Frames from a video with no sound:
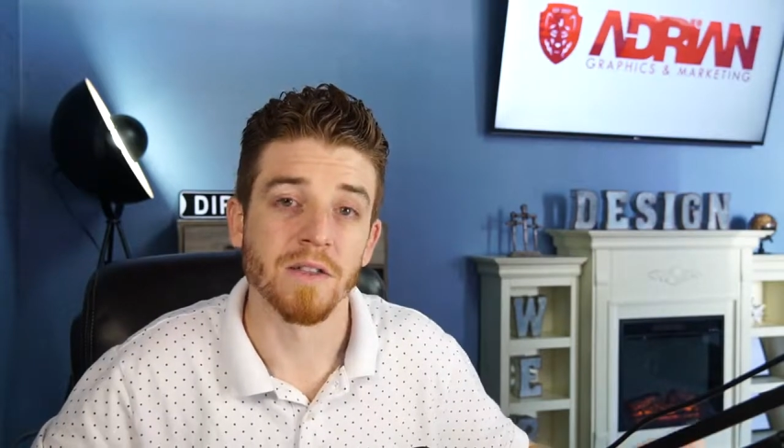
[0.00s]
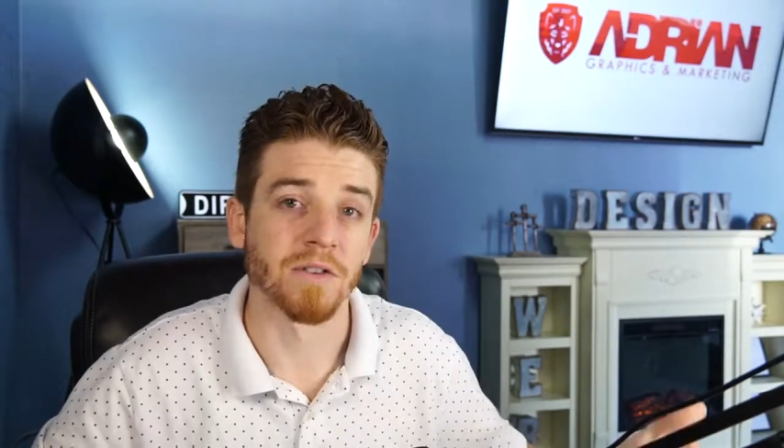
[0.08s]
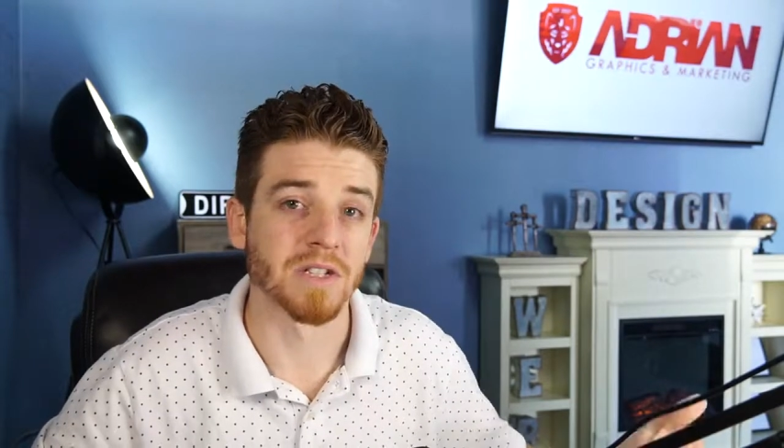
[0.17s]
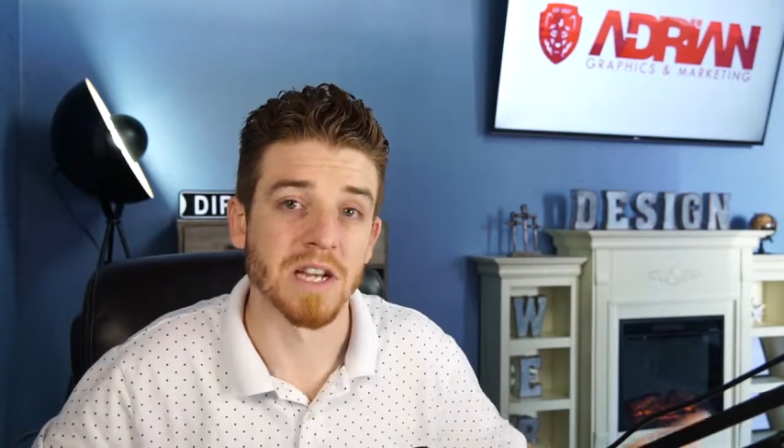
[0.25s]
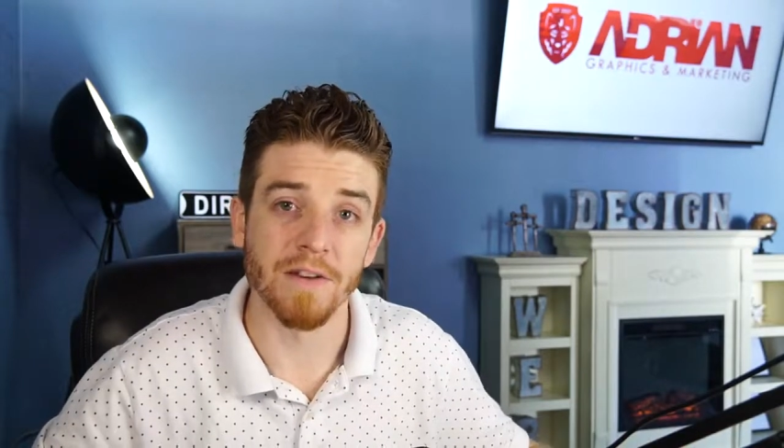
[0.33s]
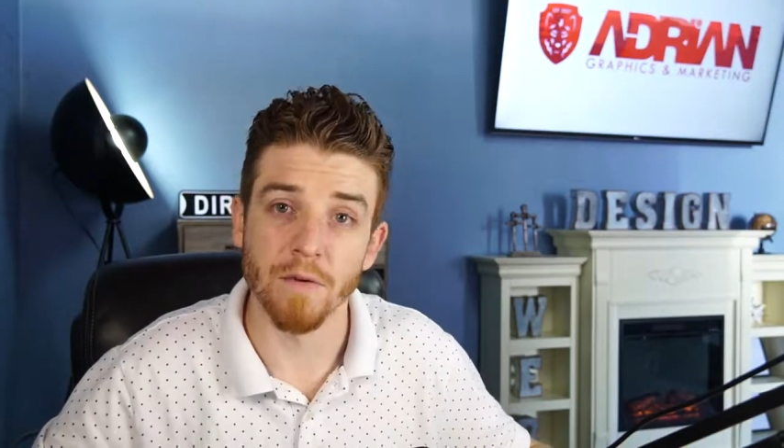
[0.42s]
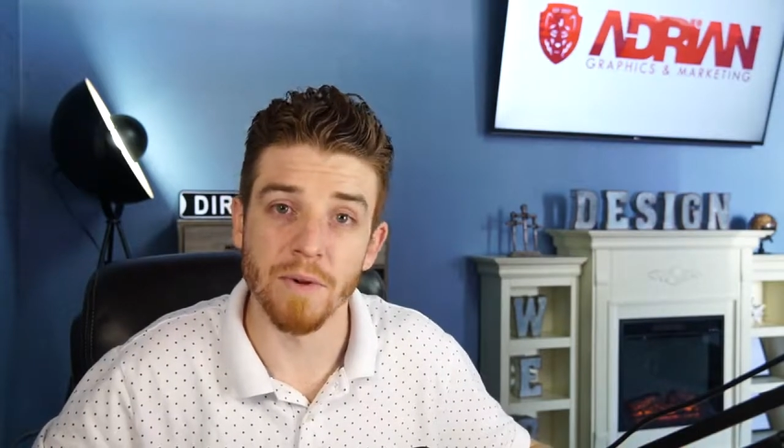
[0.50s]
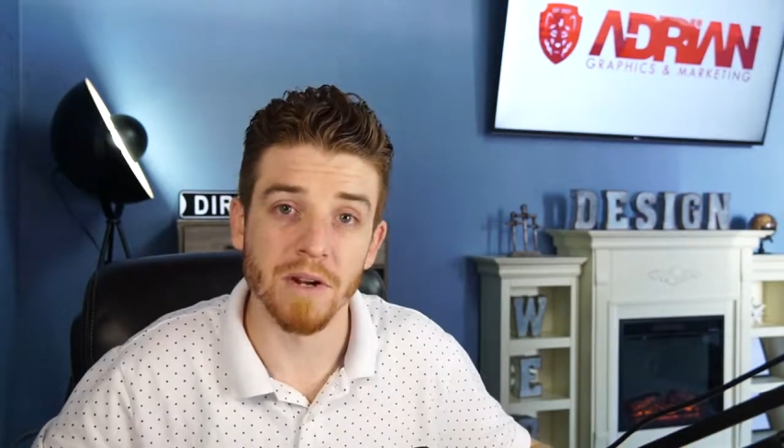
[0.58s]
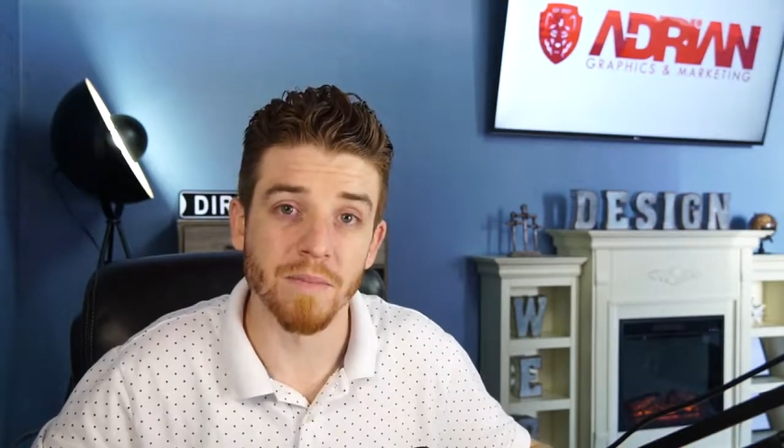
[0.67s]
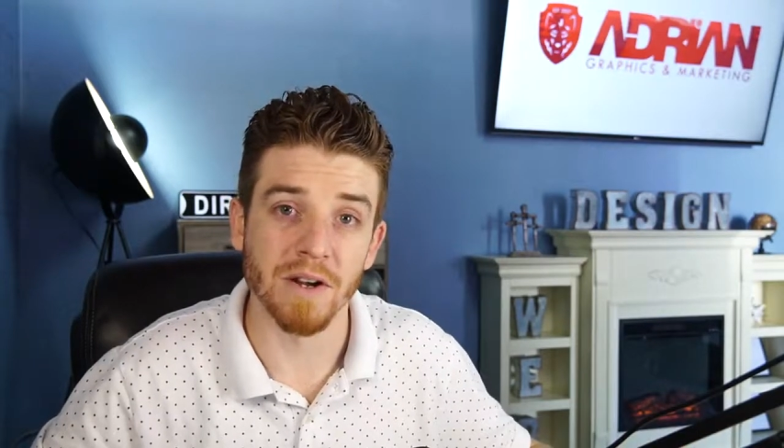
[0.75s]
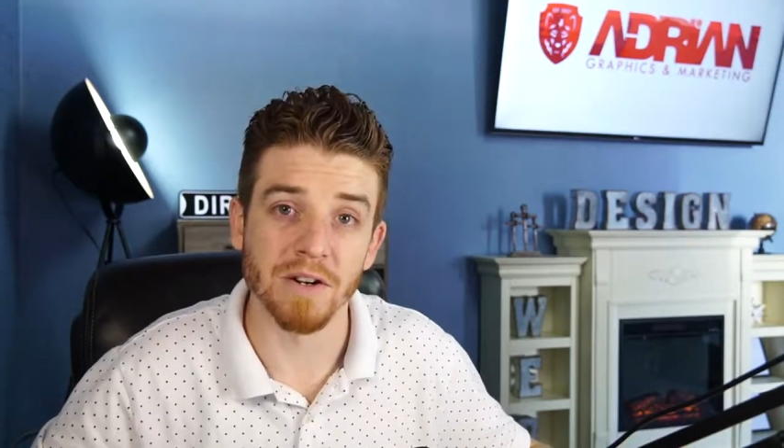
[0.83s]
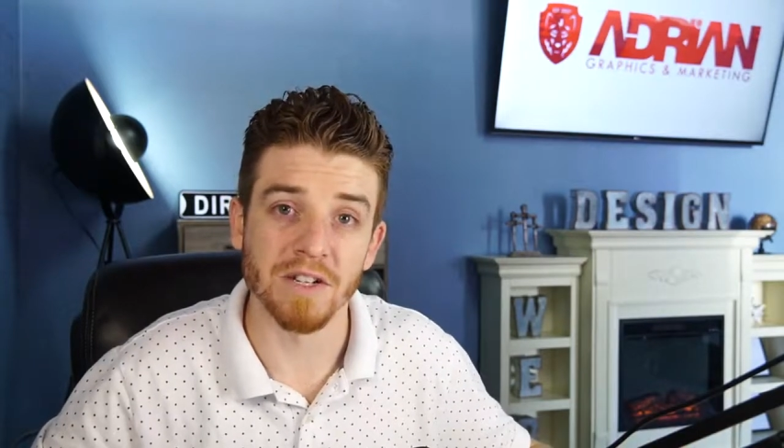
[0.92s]
there's never been
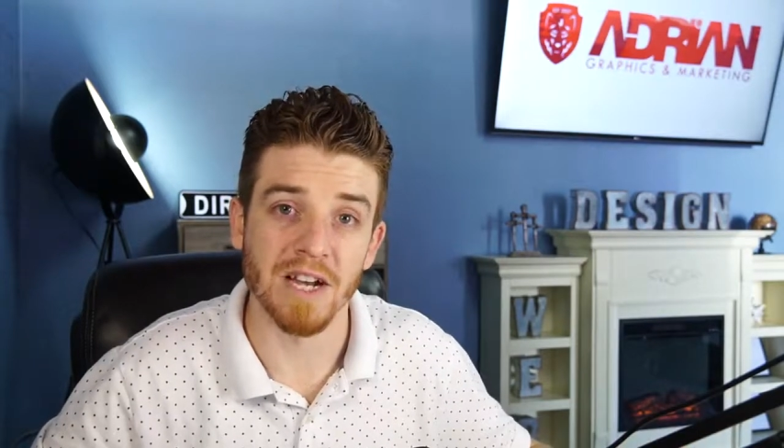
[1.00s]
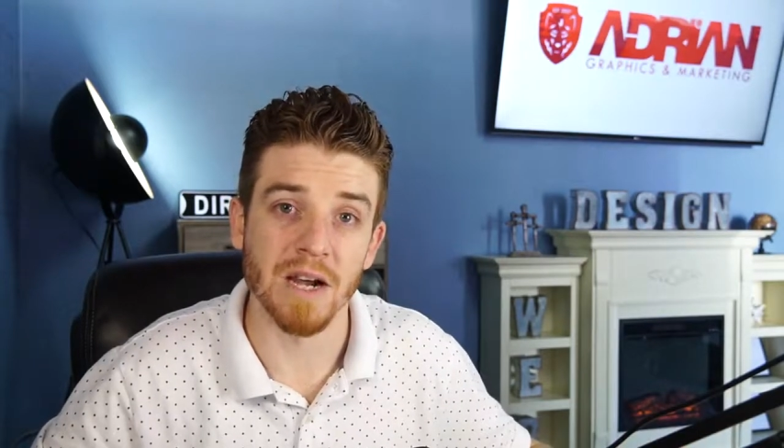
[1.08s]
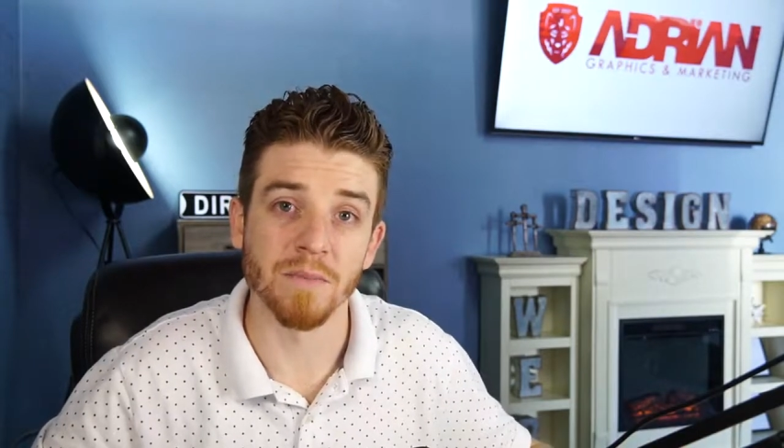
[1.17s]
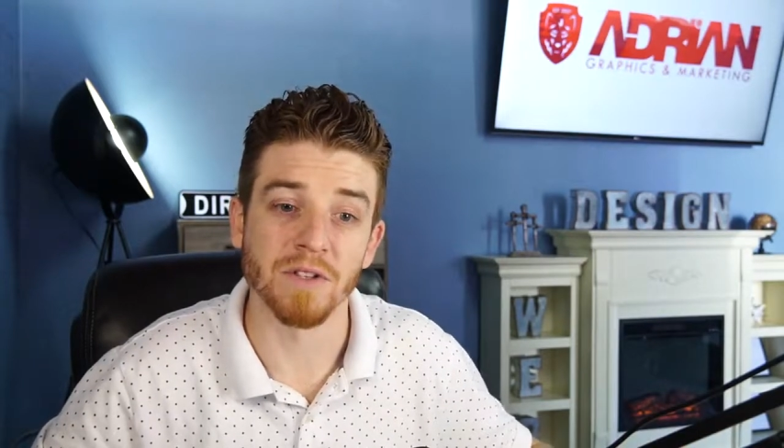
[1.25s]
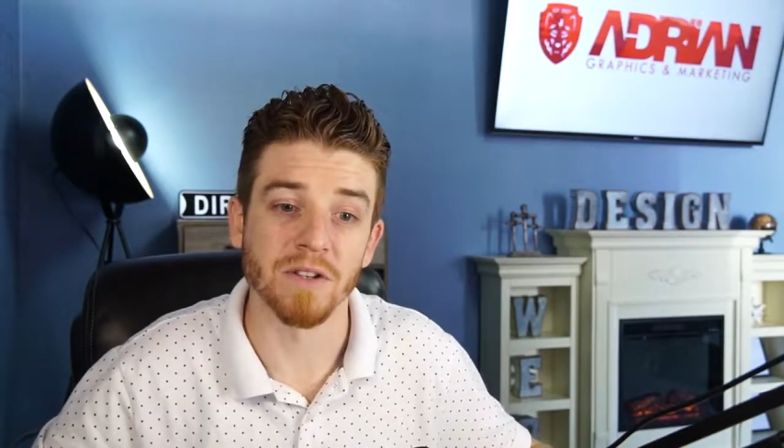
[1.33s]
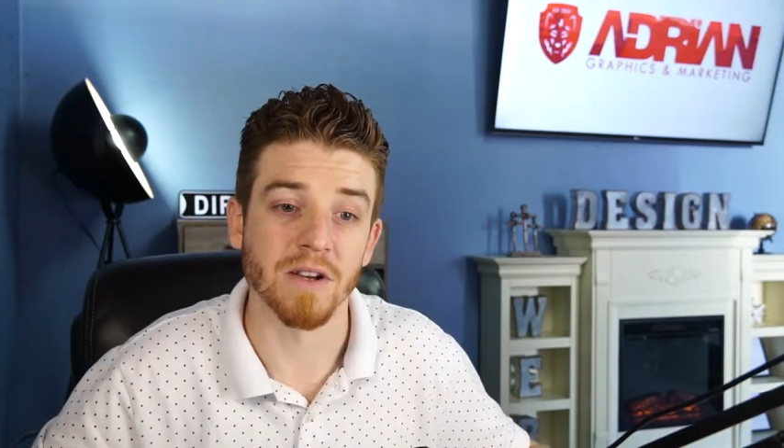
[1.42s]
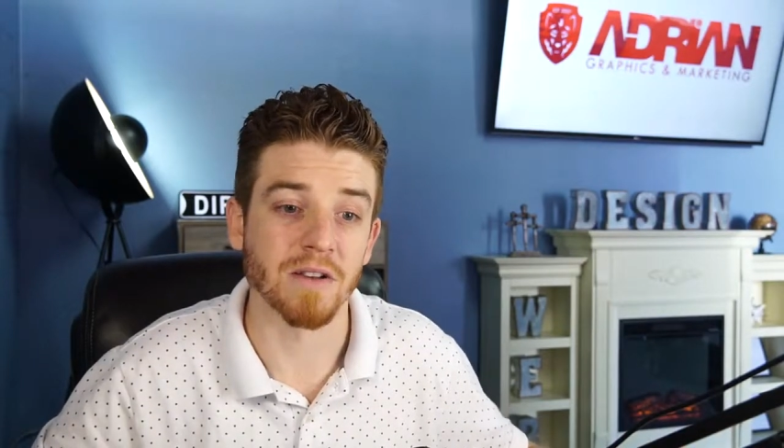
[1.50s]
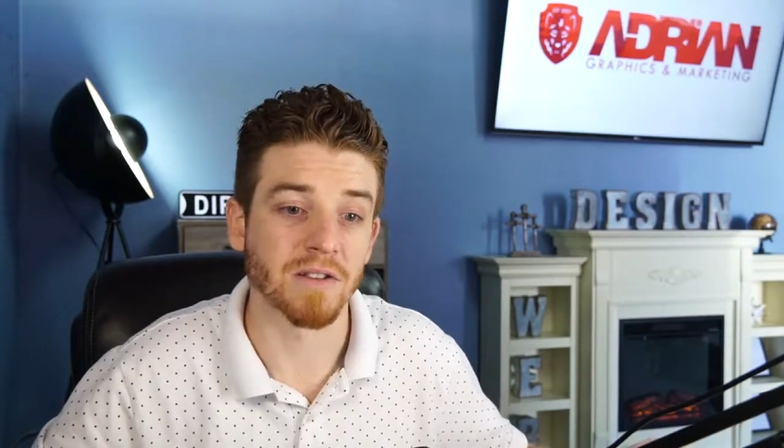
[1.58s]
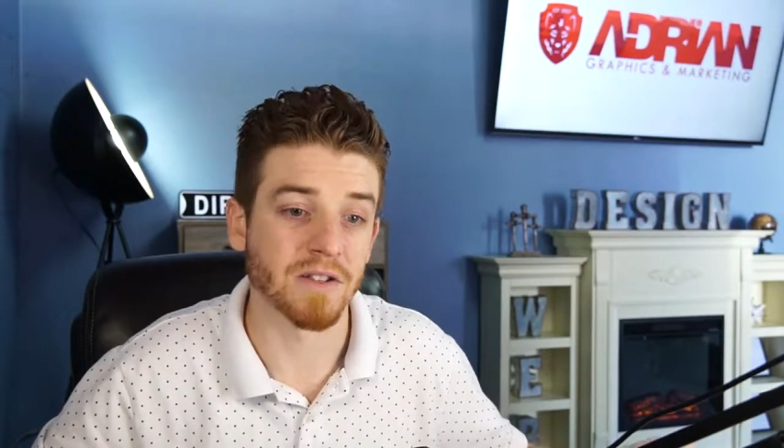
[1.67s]
a better time to,